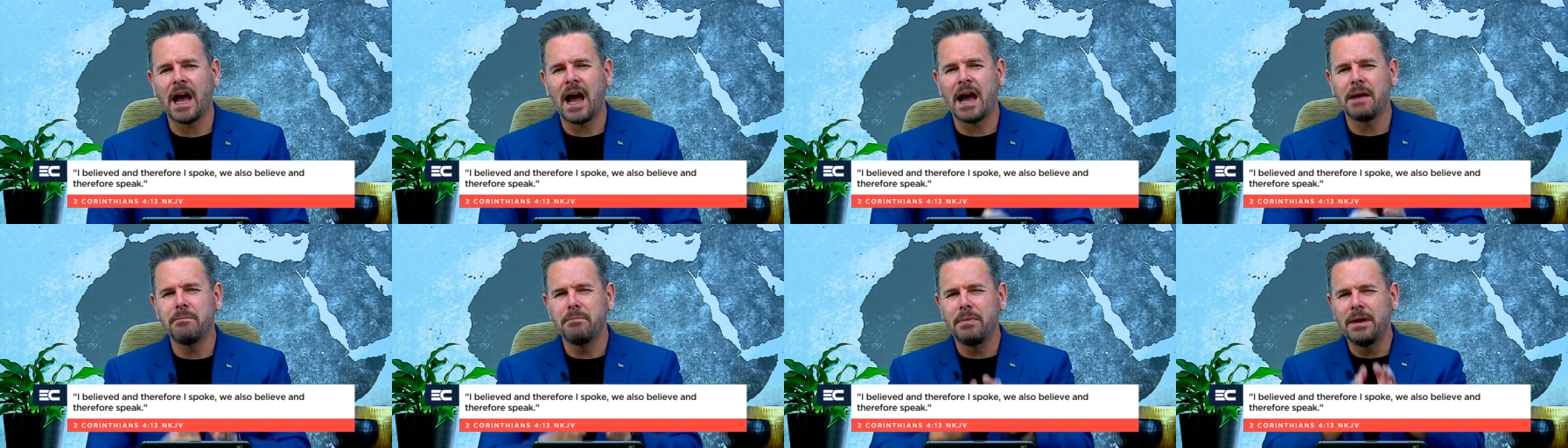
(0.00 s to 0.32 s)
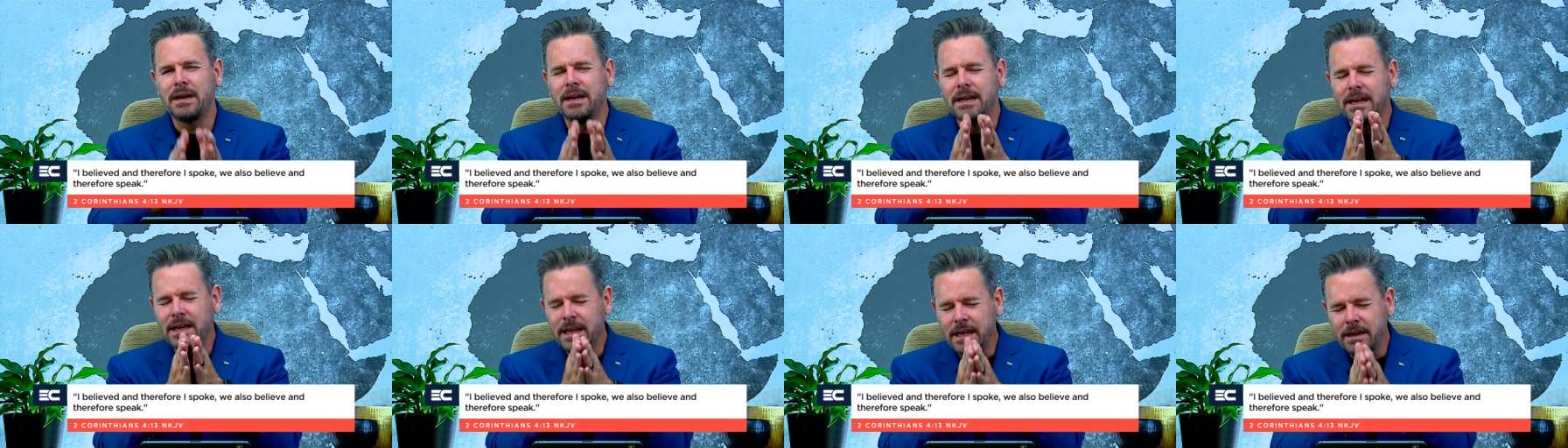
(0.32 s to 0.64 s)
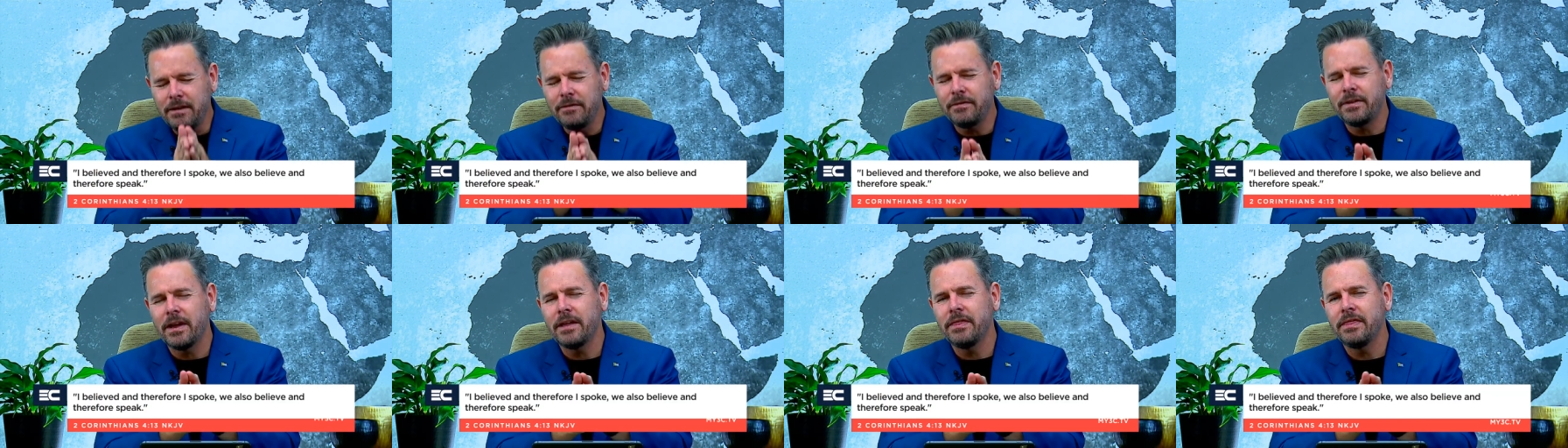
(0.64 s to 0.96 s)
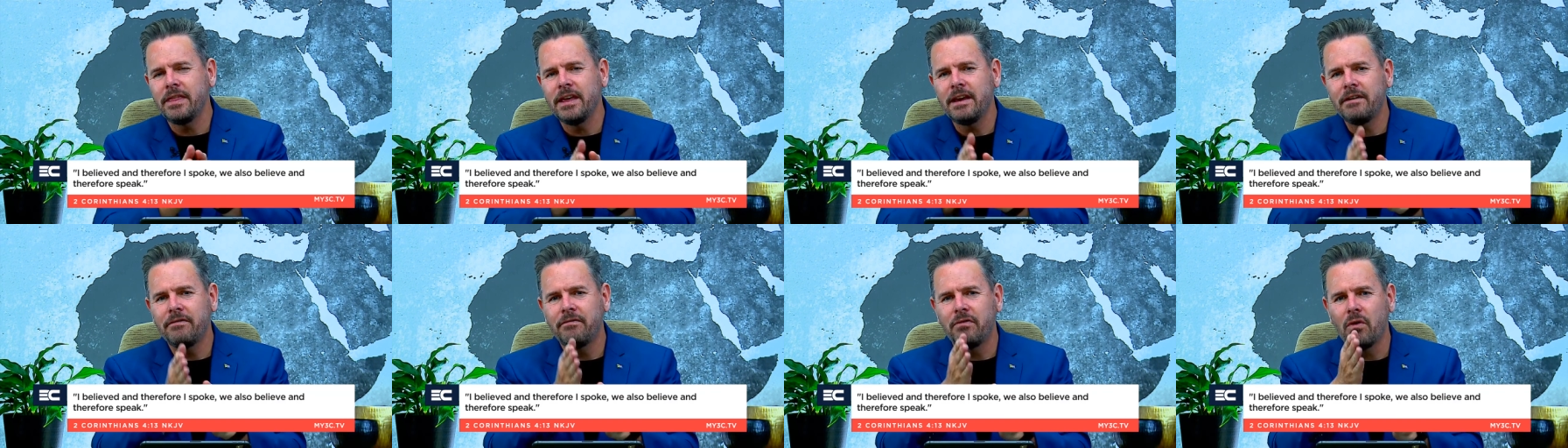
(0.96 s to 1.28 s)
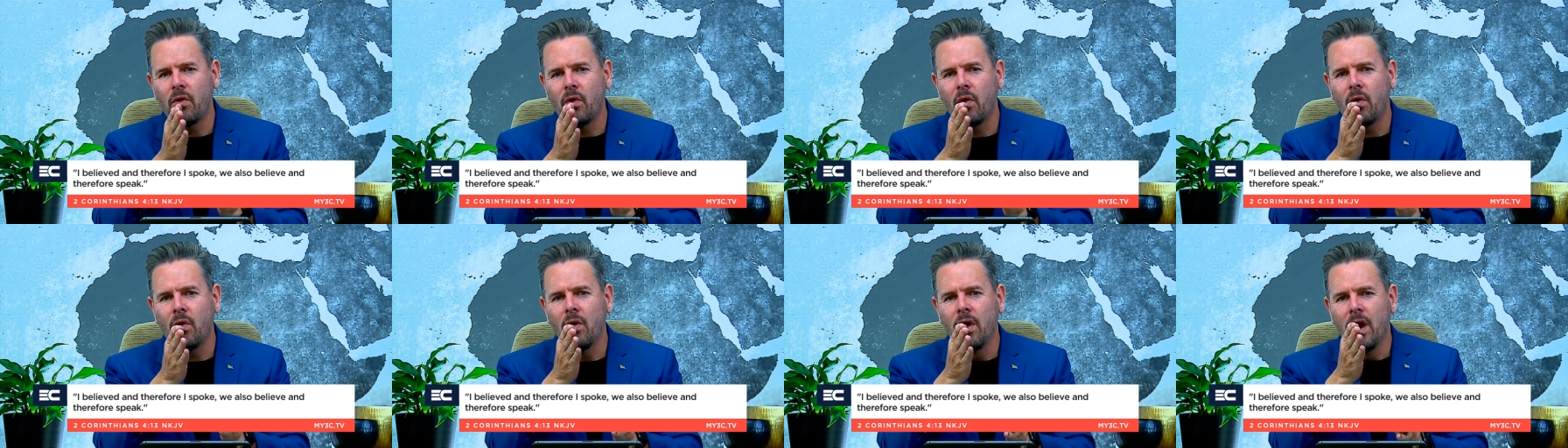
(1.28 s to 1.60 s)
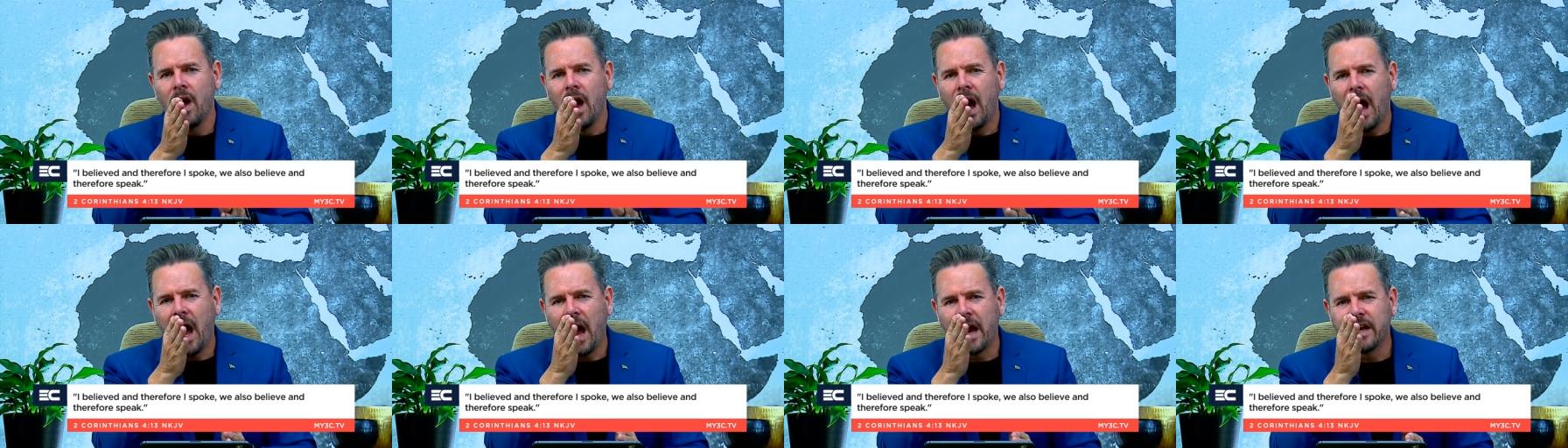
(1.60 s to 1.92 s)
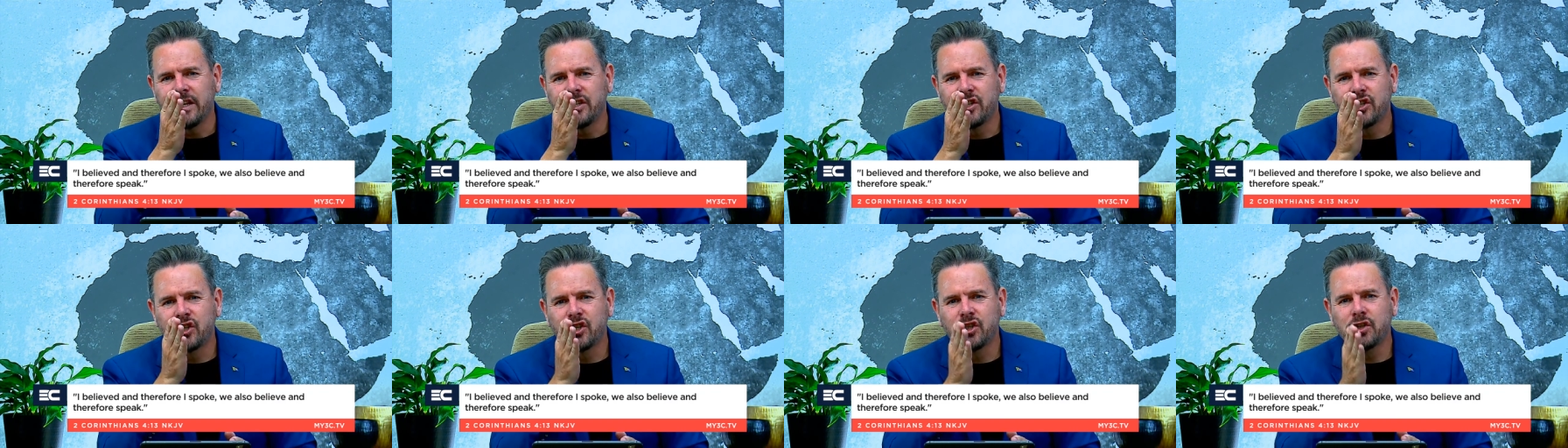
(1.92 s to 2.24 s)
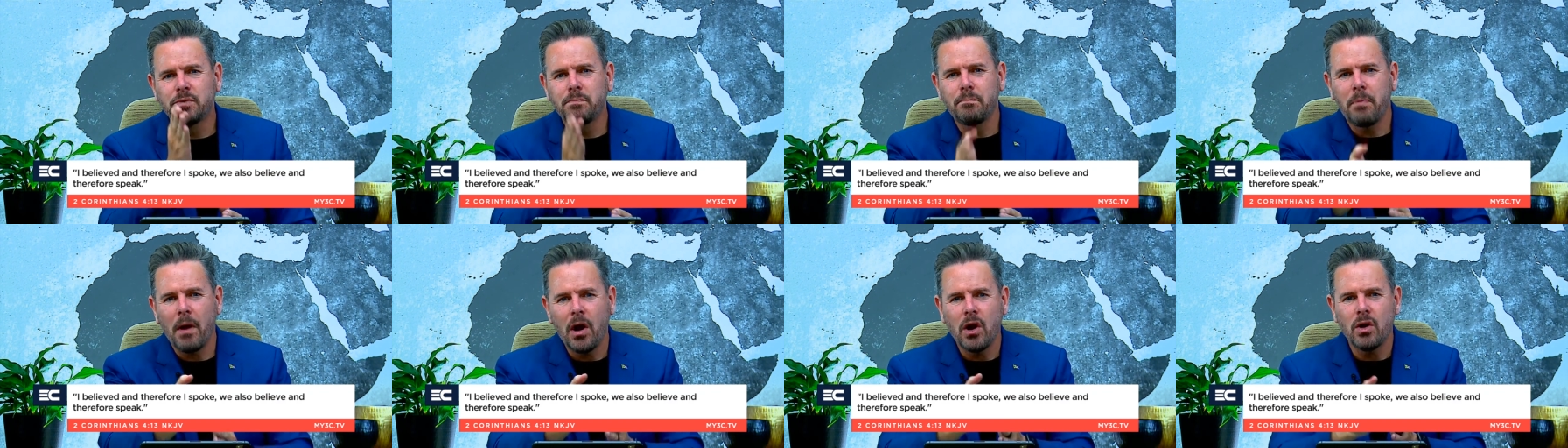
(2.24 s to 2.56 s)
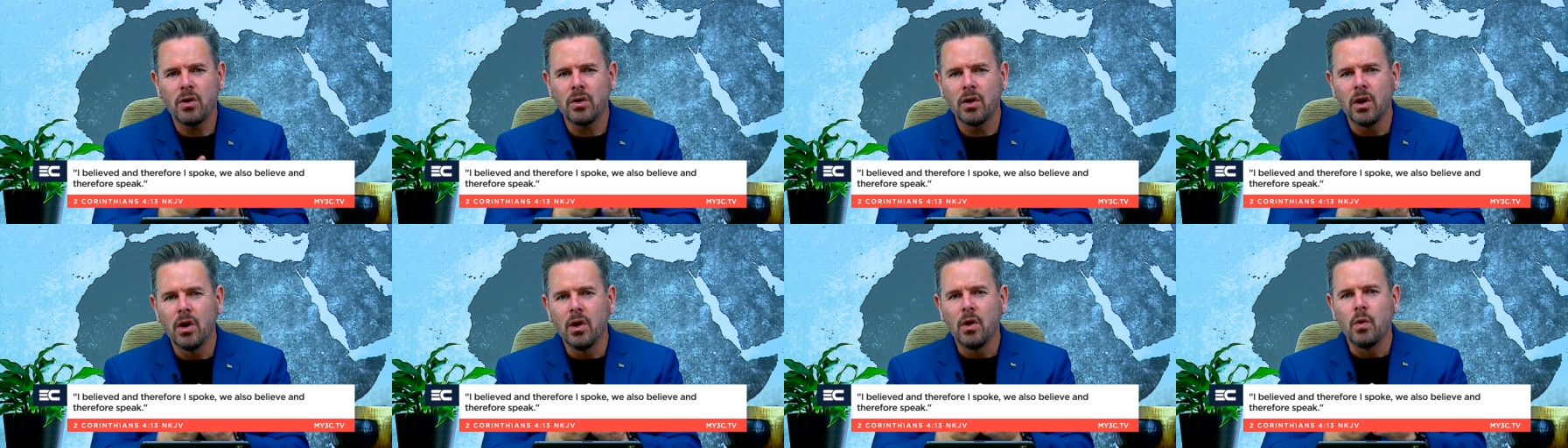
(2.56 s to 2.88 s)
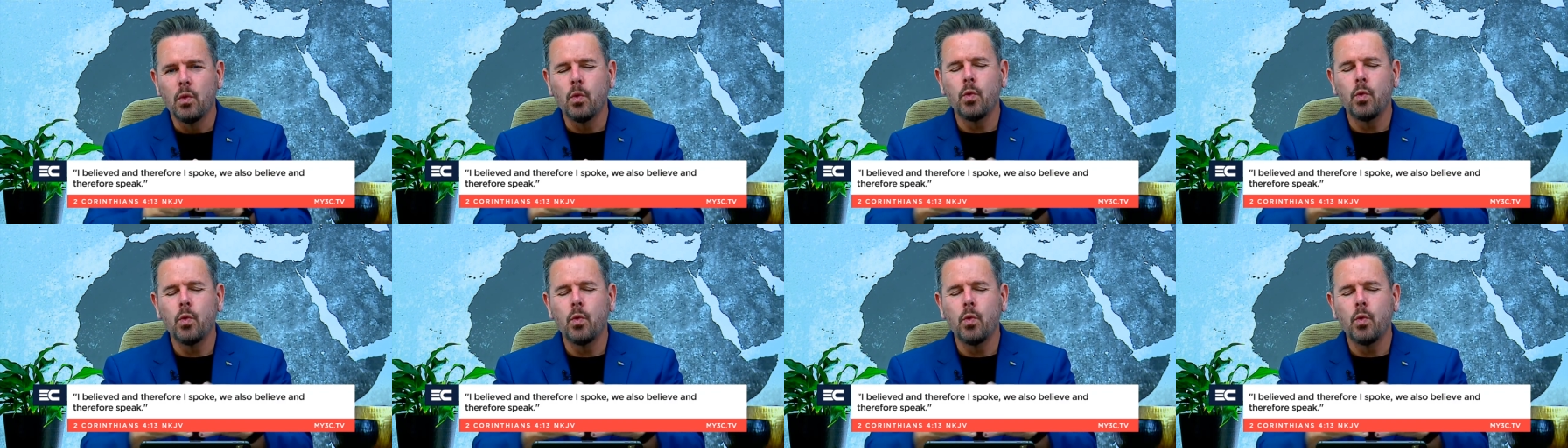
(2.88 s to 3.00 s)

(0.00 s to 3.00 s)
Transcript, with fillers: I believed, and therefore I spoke.